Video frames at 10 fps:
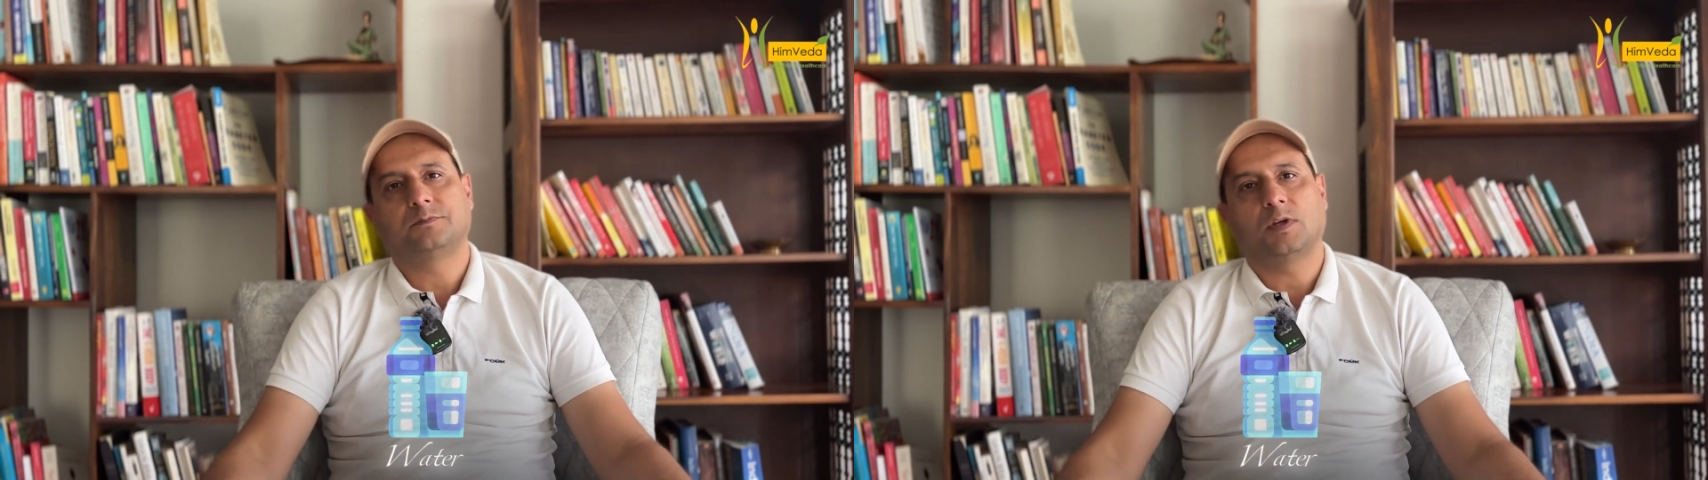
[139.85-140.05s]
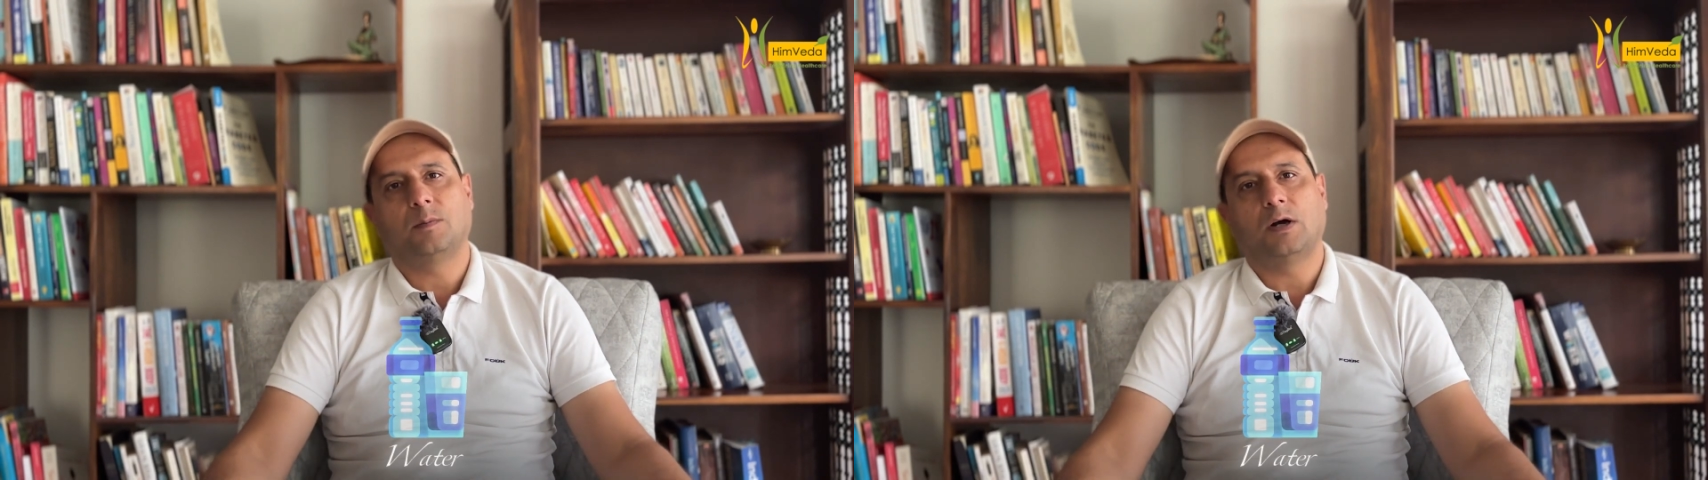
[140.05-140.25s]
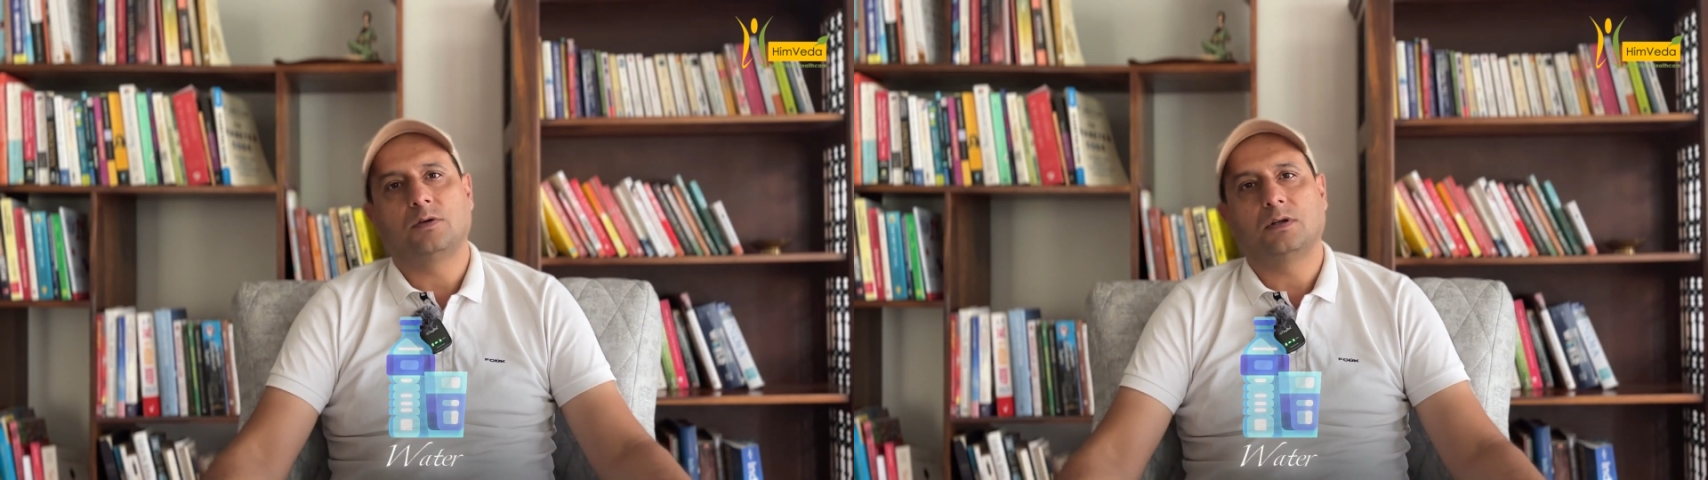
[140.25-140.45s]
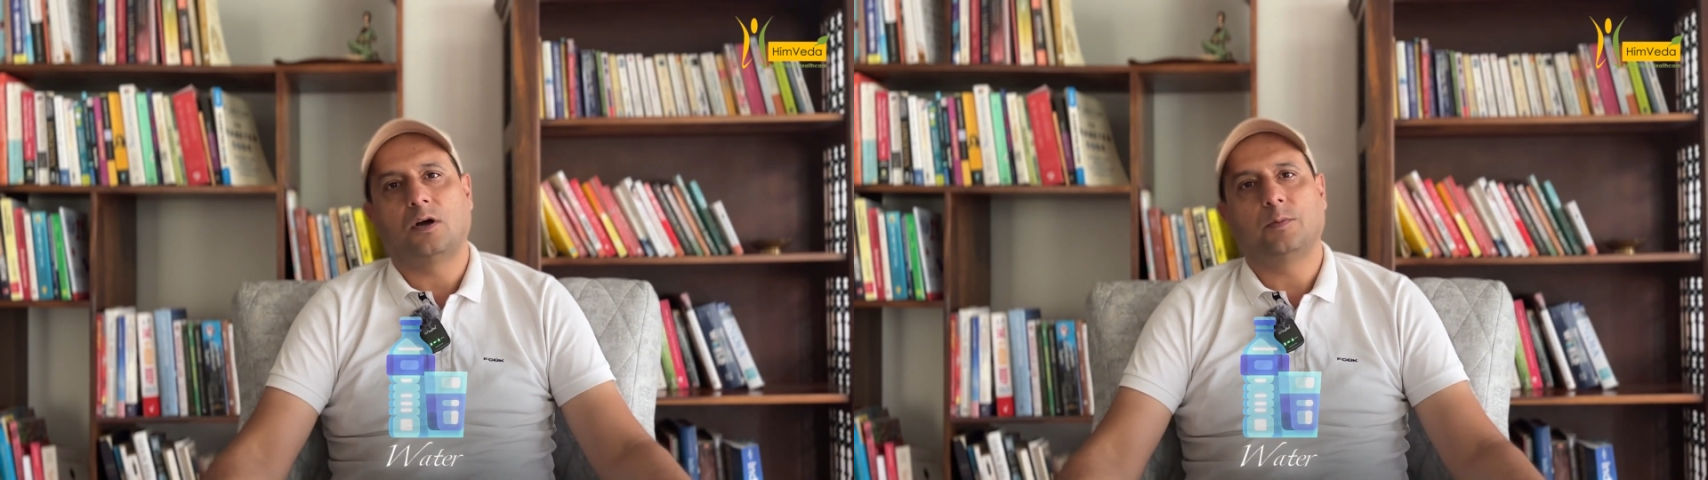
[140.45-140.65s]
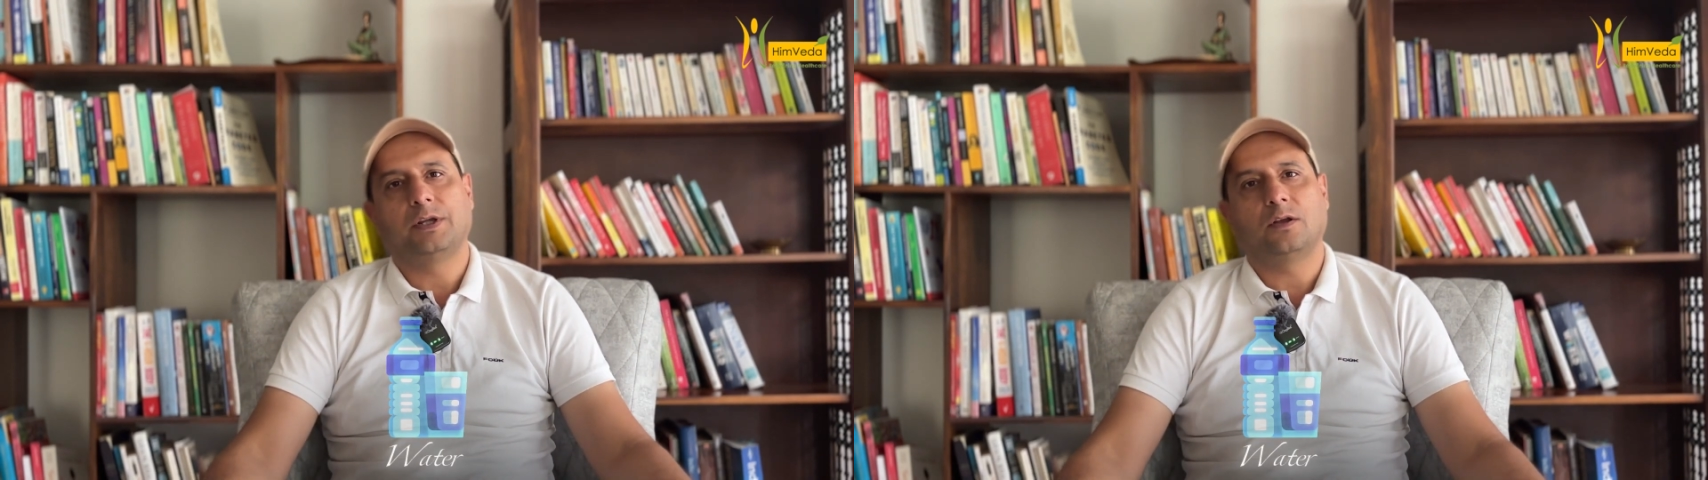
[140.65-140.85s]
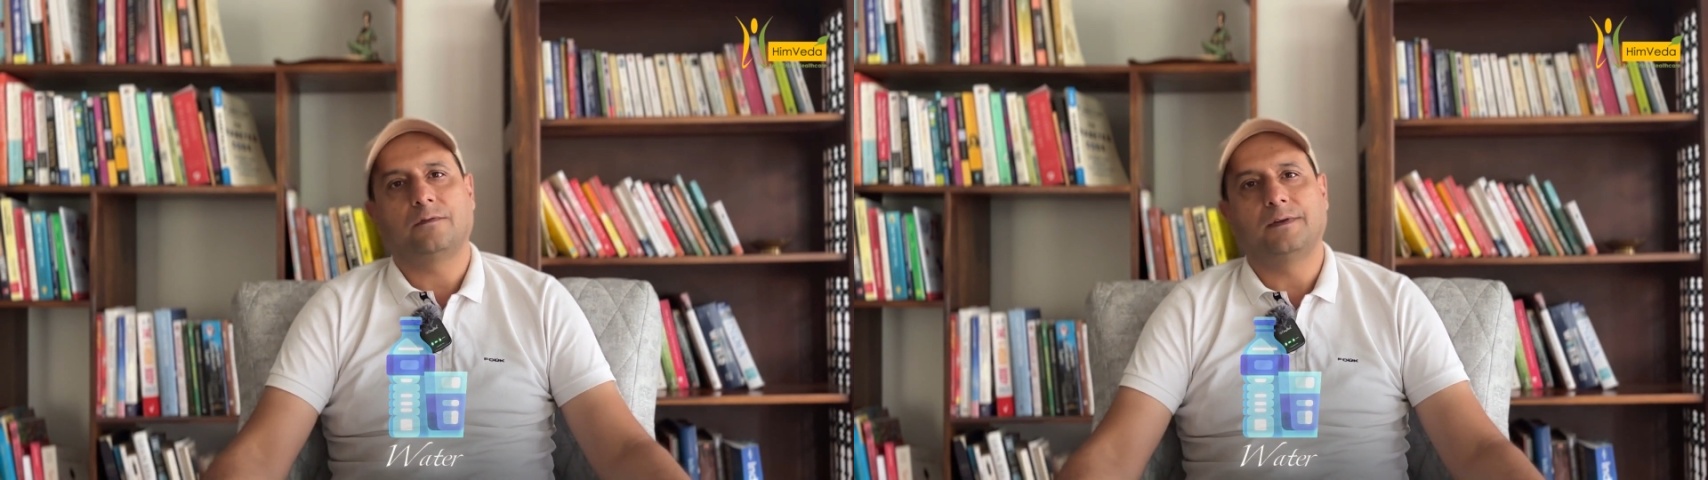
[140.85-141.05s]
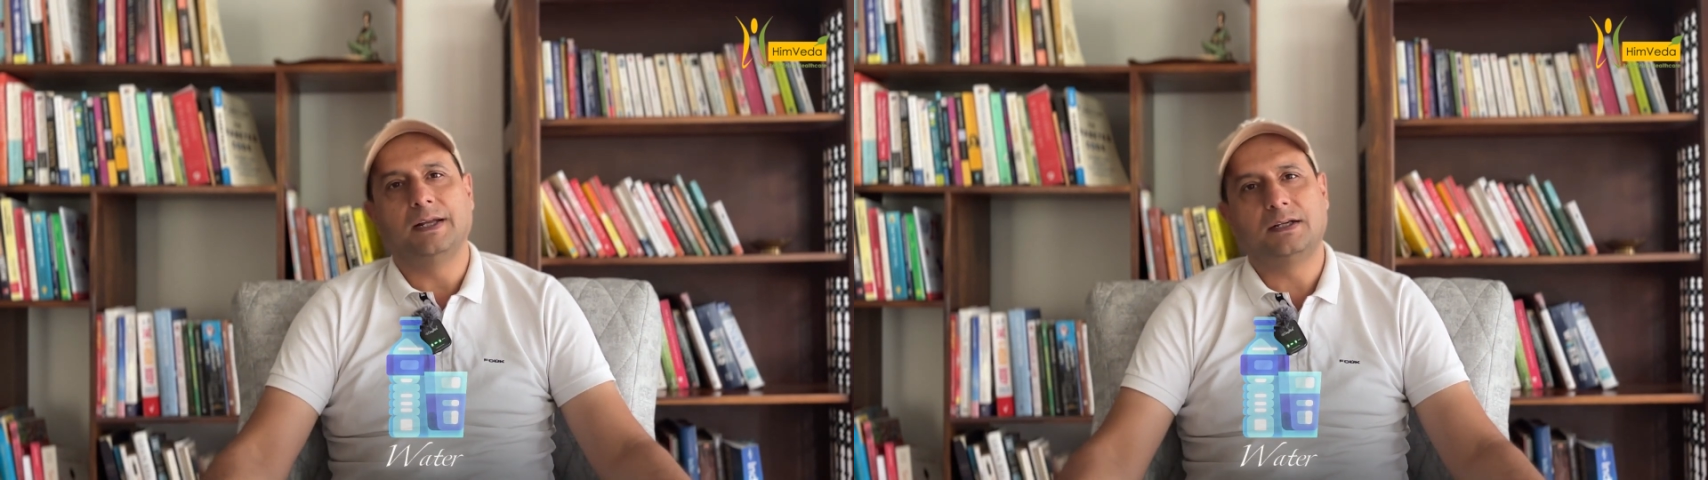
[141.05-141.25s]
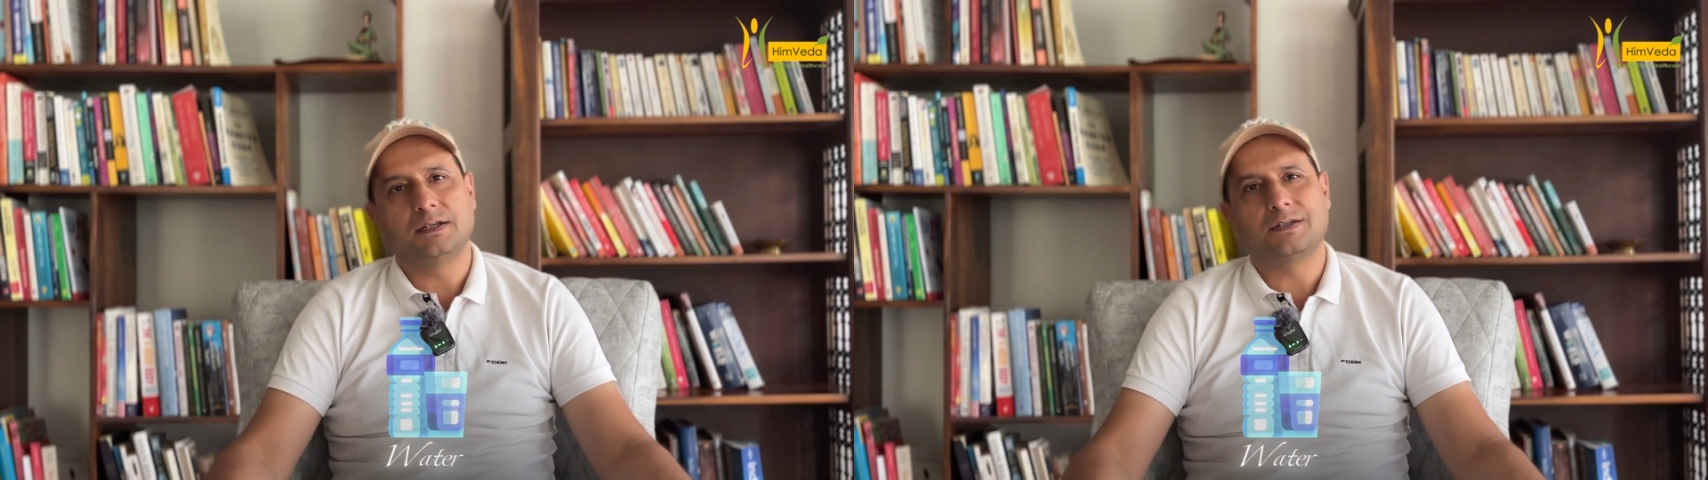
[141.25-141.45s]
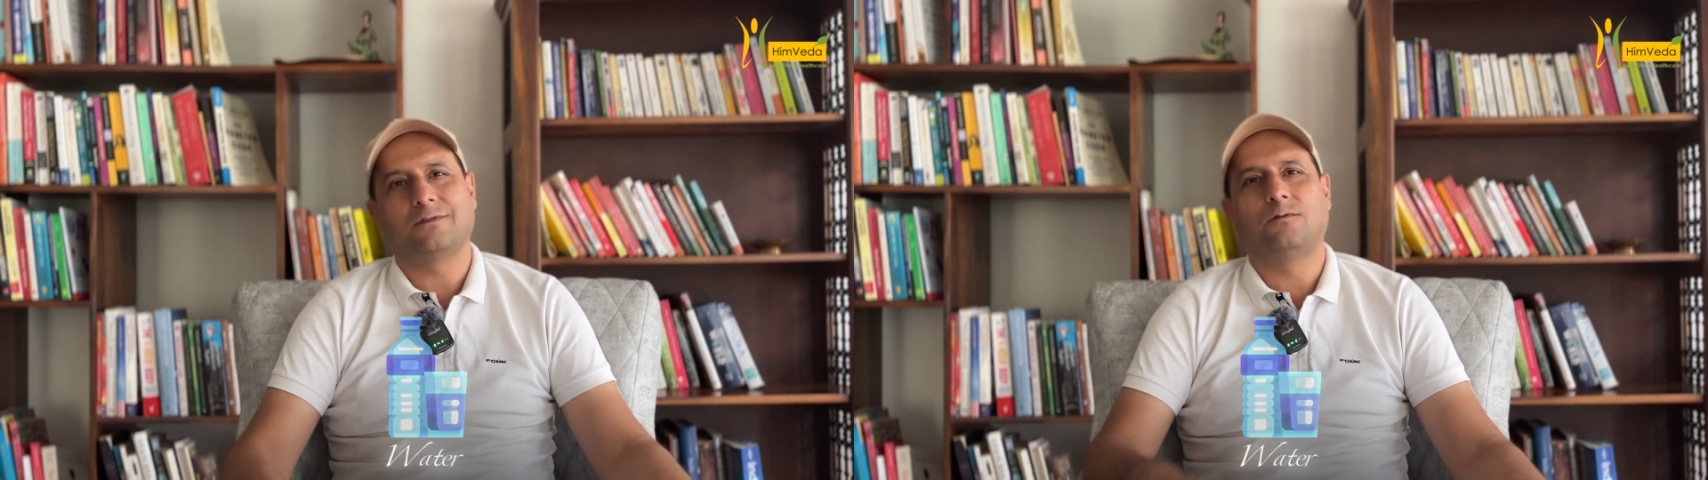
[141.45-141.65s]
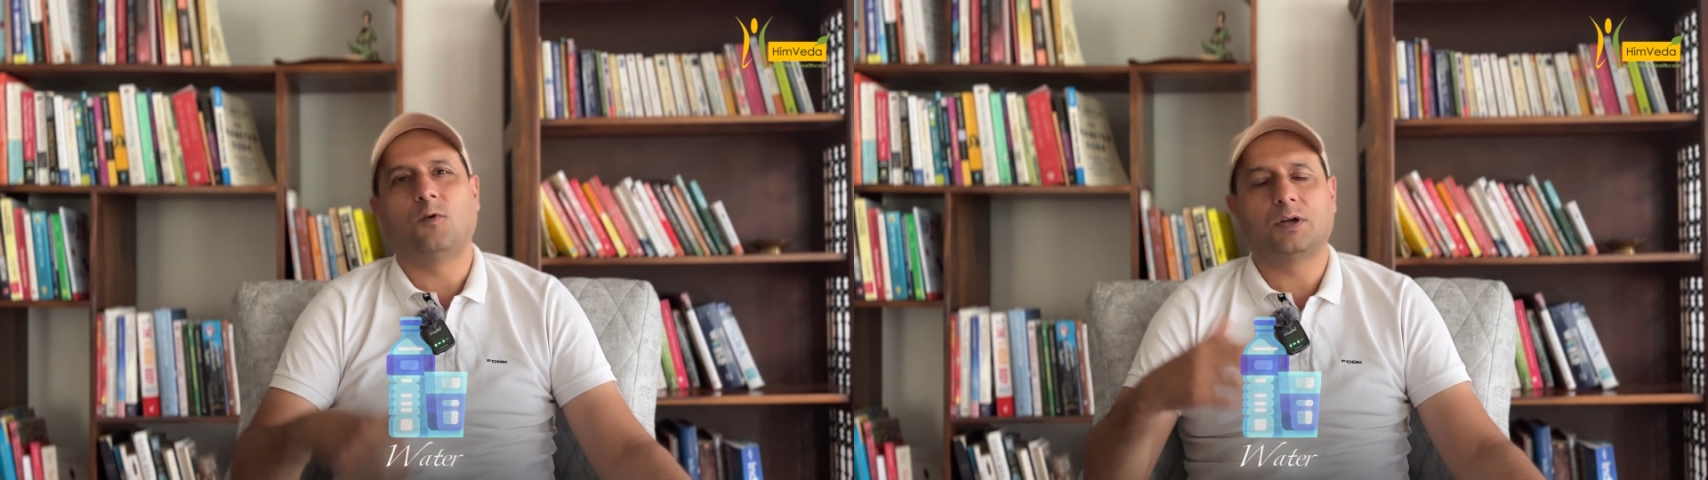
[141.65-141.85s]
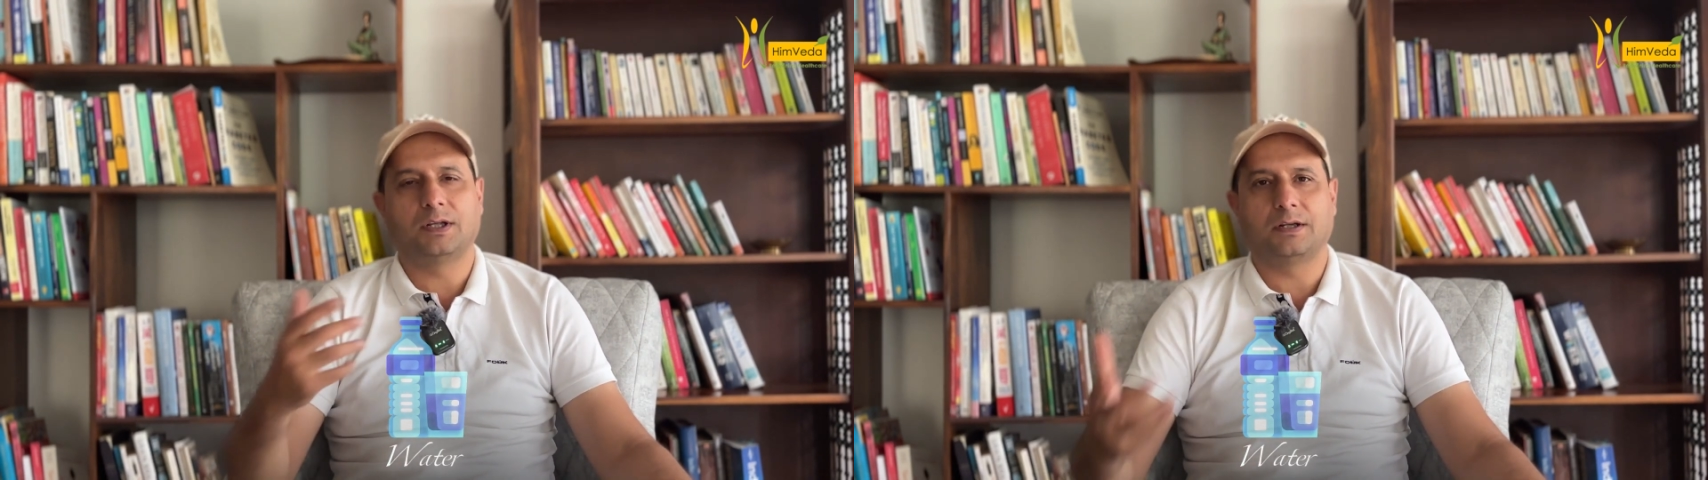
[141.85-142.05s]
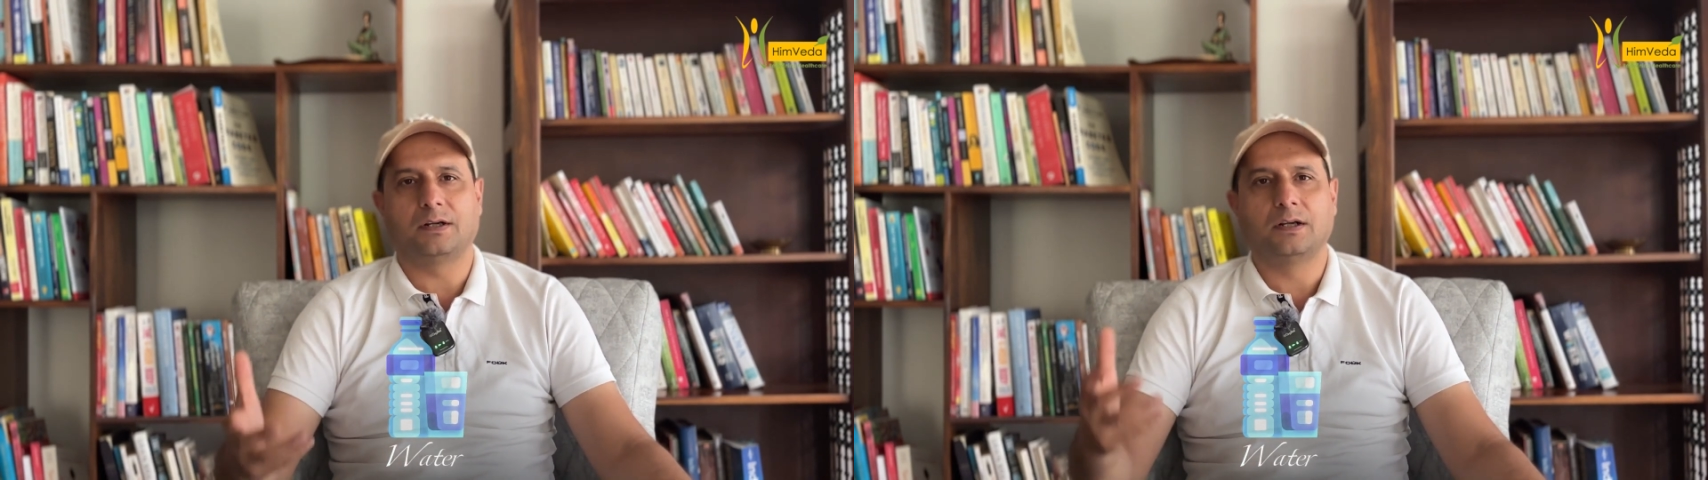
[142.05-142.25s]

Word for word: about how many of liters of water